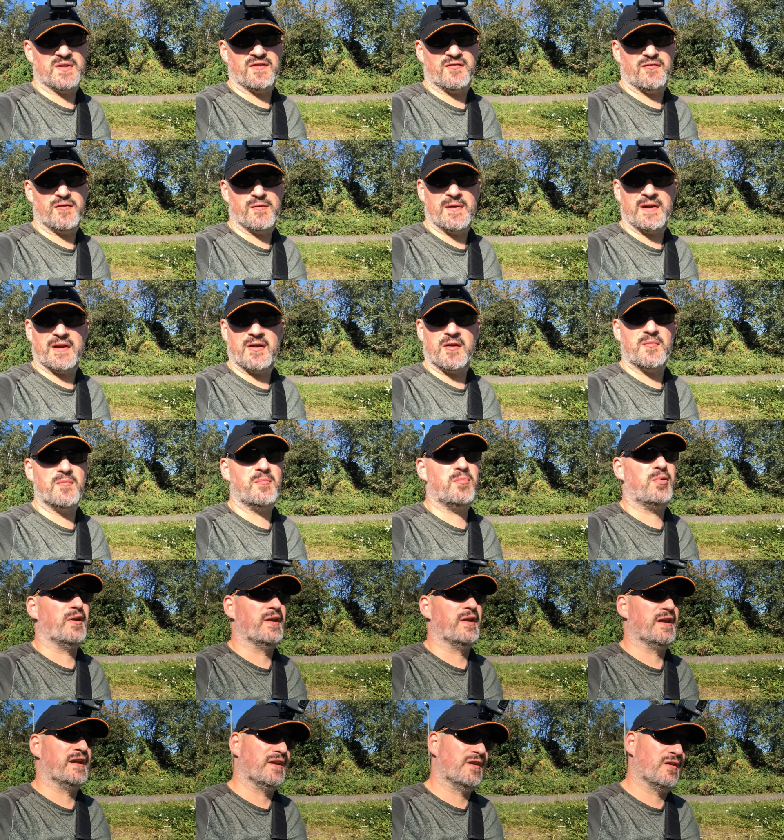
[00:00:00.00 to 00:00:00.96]
went through in
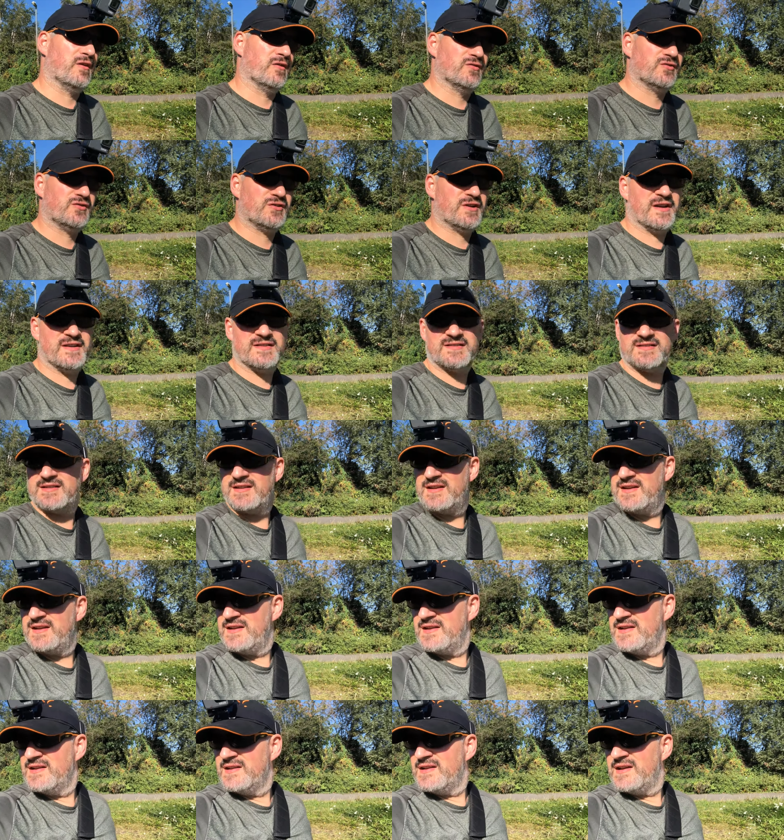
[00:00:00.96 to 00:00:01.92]
complete contrast.
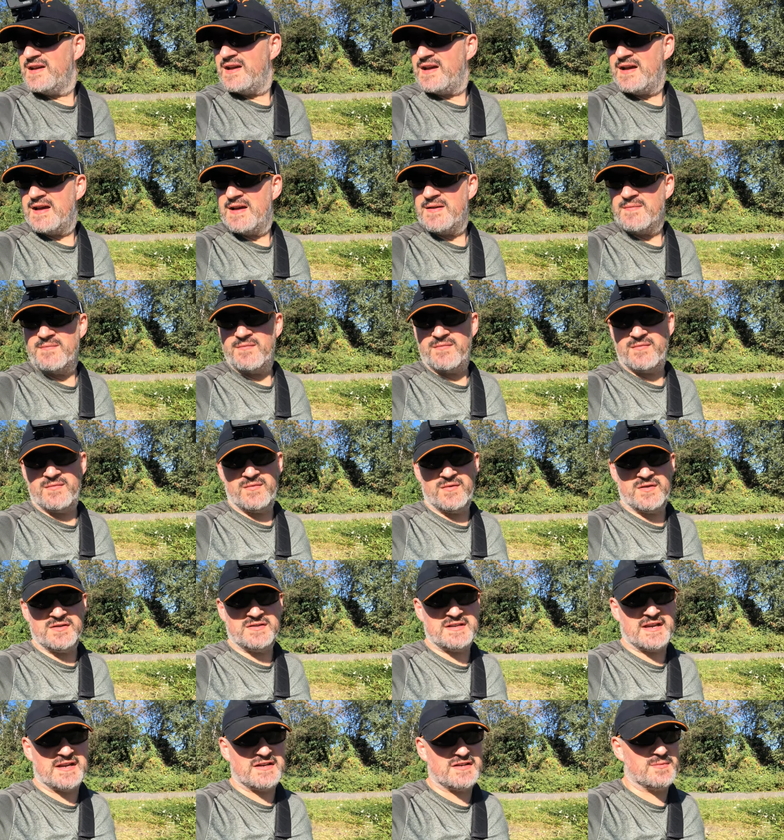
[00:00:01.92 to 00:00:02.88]
Um,
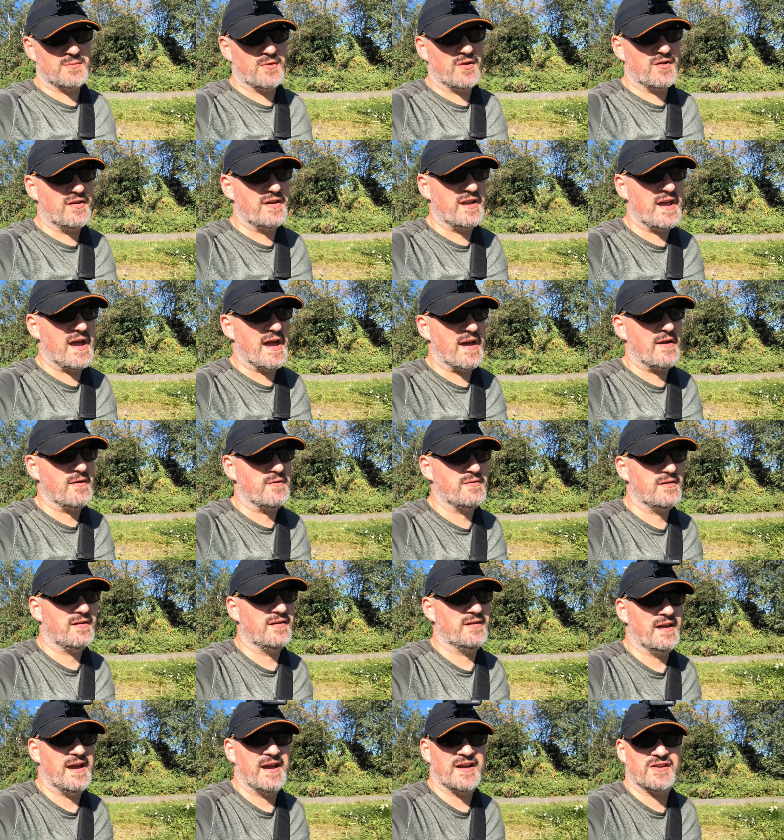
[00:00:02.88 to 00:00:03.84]
the section one now
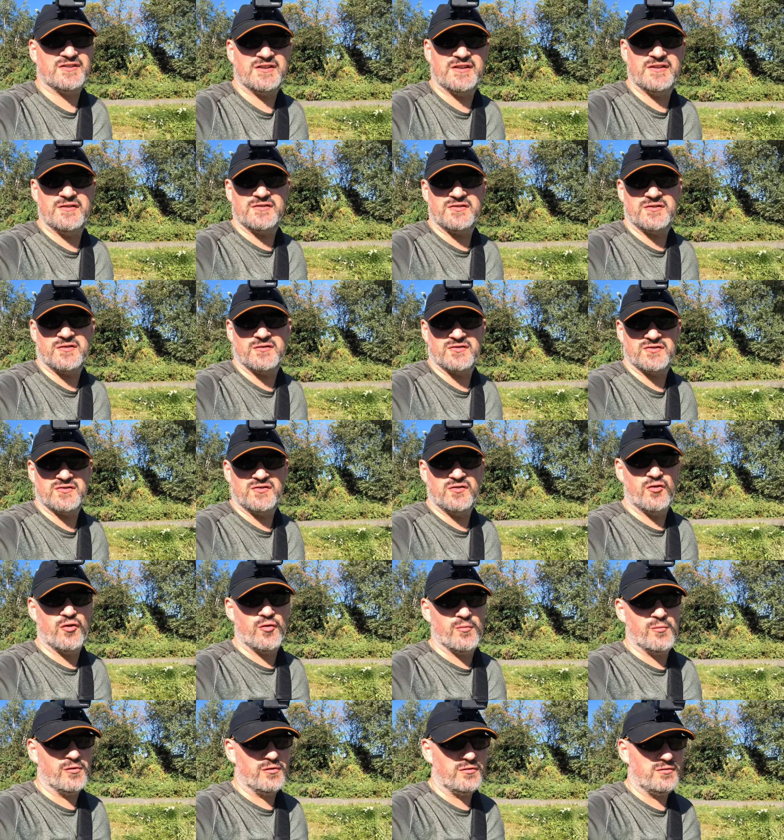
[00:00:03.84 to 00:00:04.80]
actually just looks
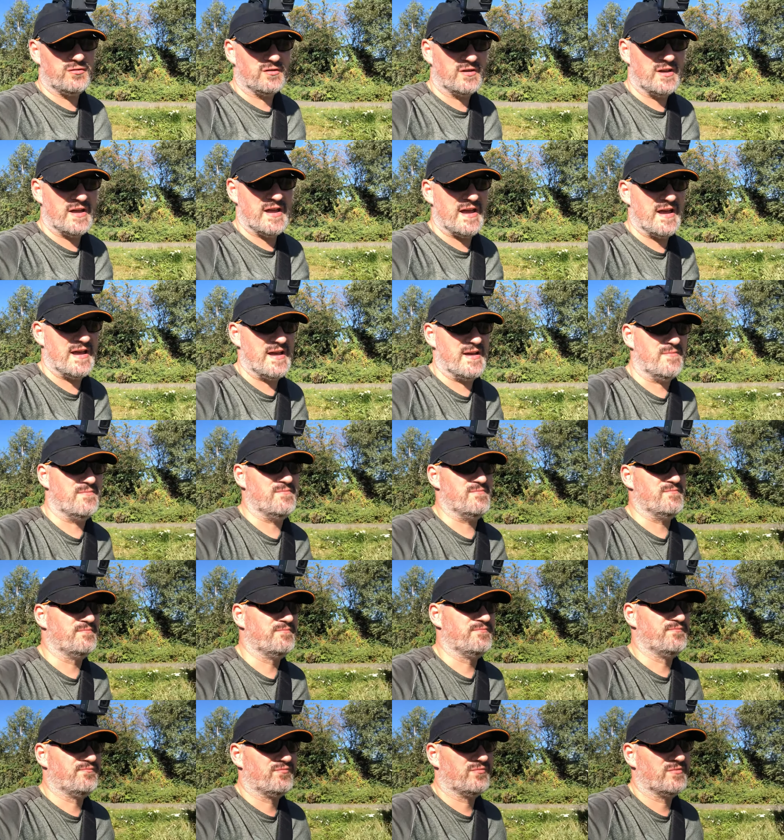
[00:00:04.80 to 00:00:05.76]
normal. Um,
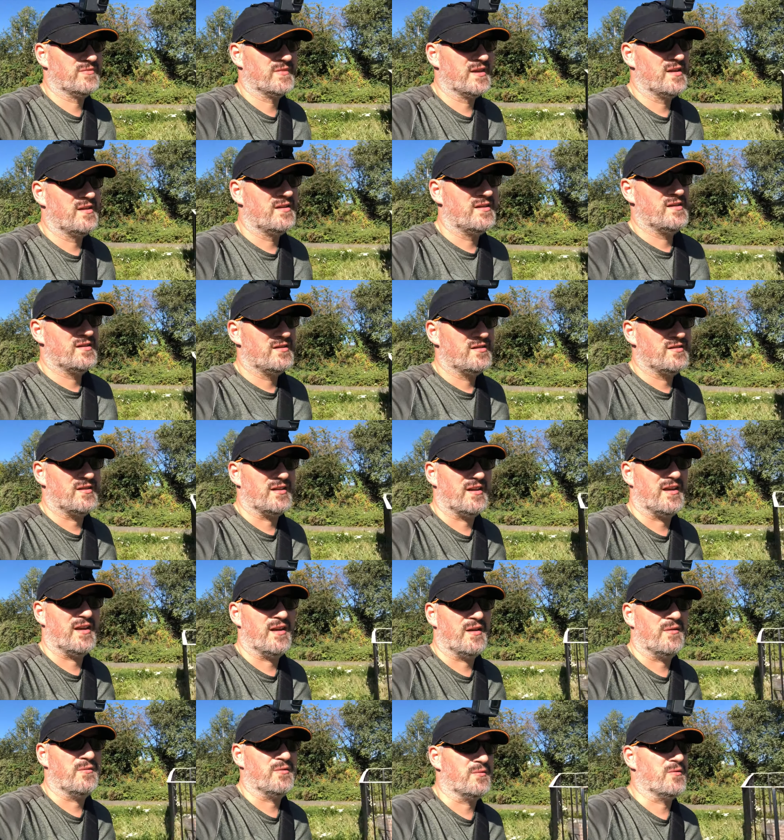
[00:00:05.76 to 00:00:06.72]

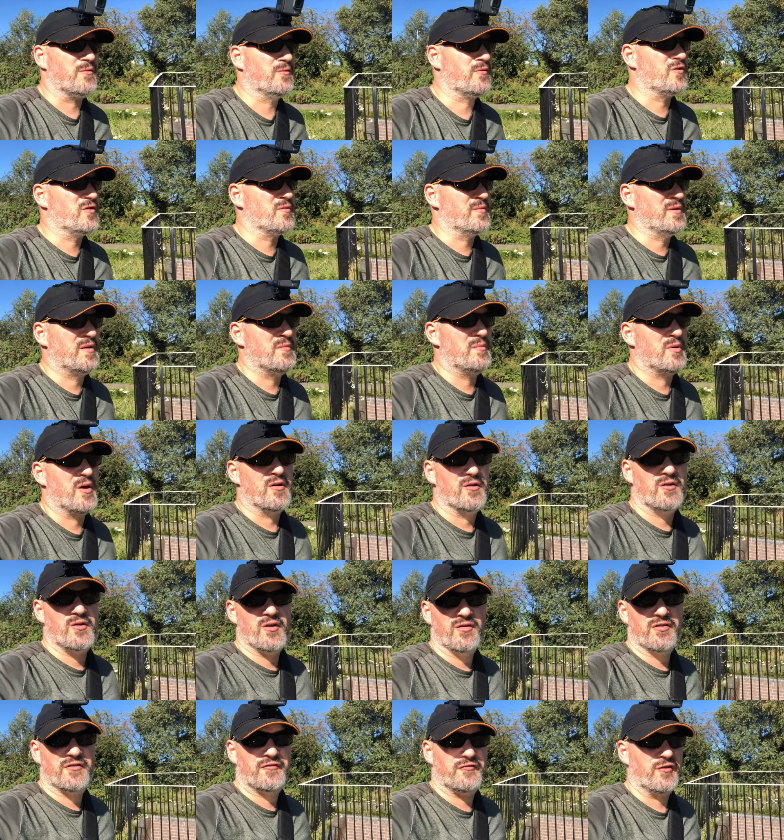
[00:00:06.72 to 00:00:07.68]
yeah, could have been a boat
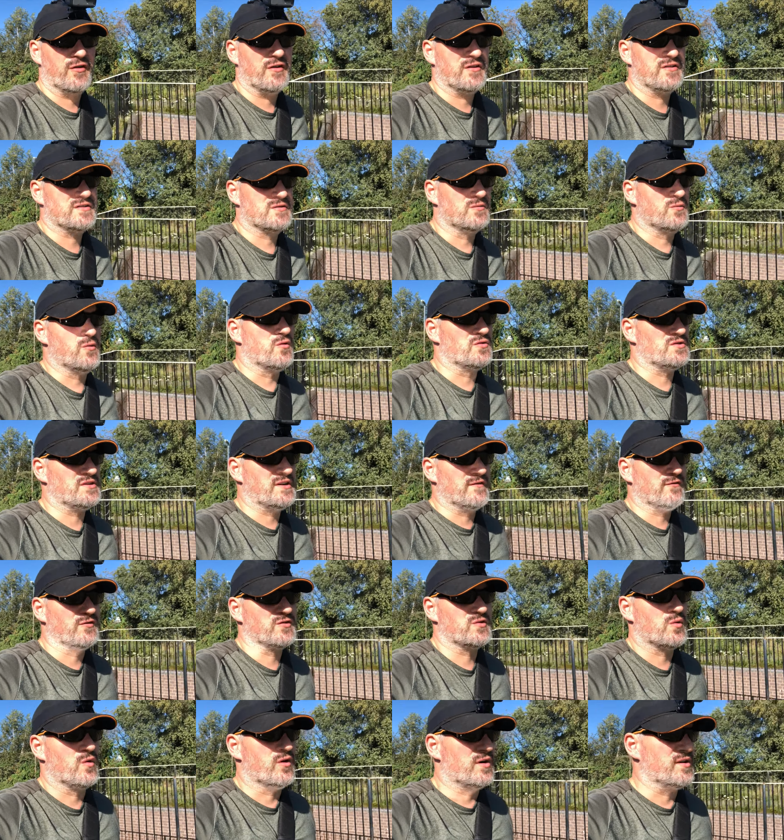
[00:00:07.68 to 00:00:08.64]
gone through because the water
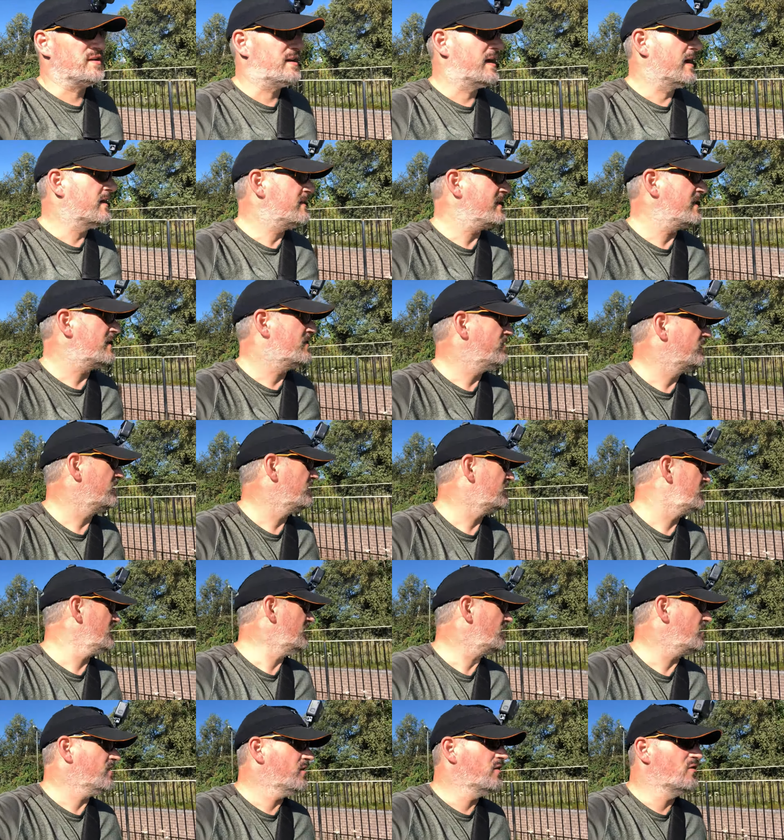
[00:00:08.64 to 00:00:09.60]
level's quite down
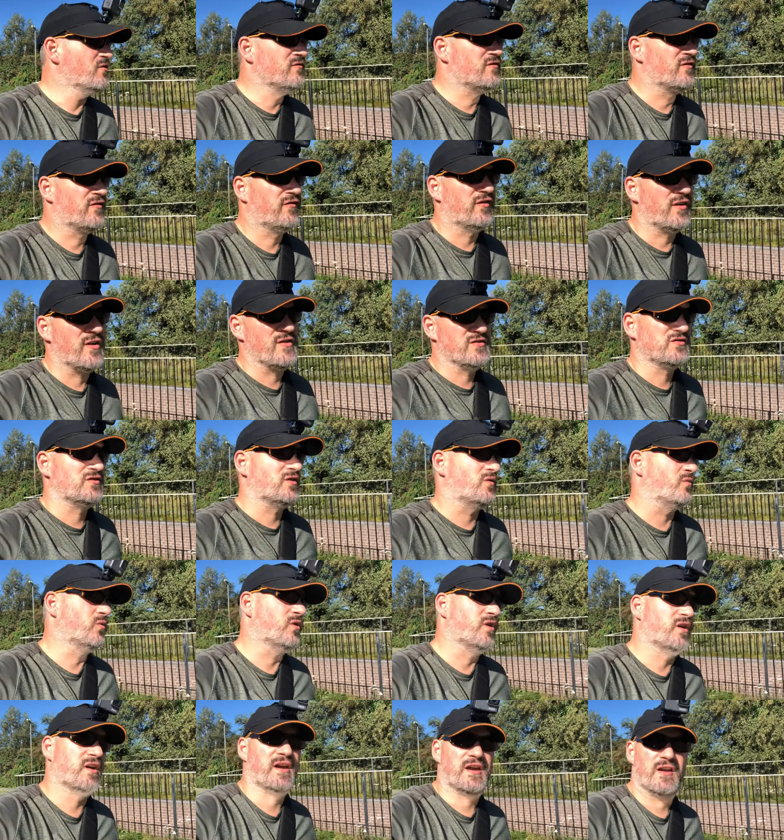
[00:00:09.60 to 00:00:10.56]
and the overflow's not
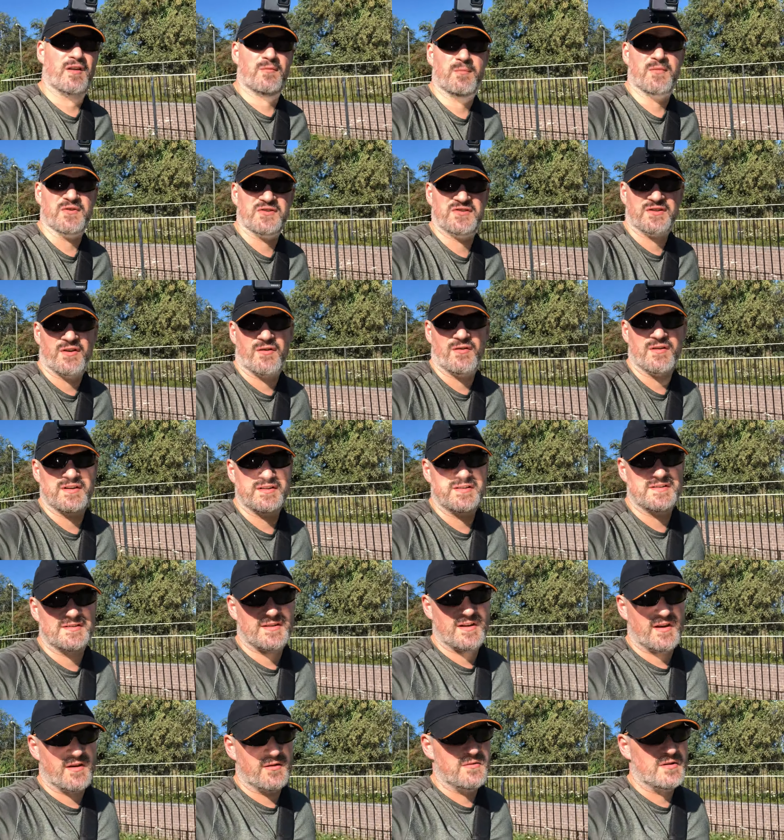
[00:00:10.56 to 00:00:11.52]
working on my side.
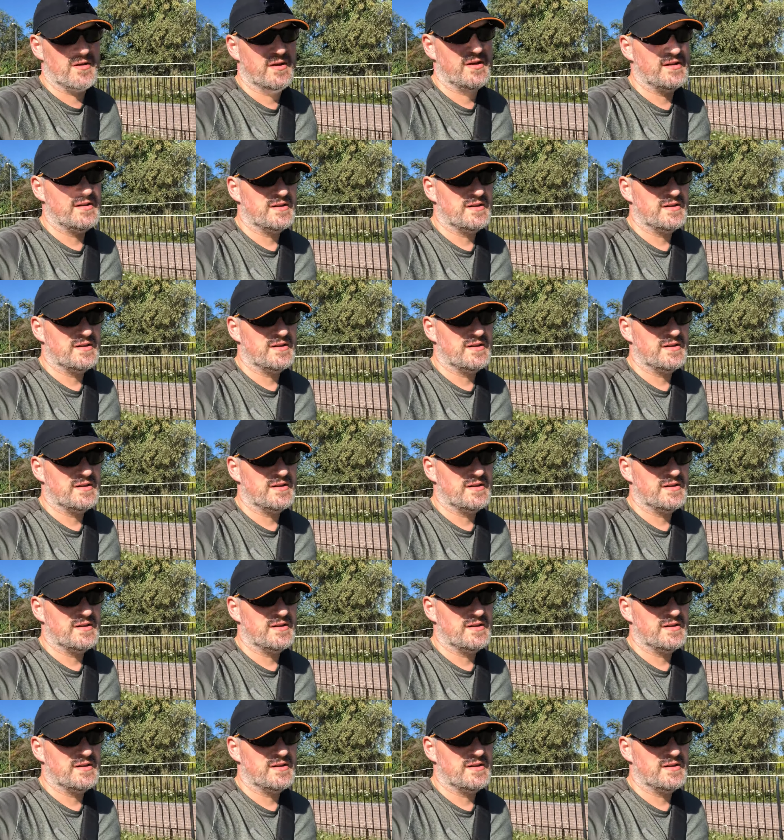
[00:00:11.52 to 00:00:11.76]
So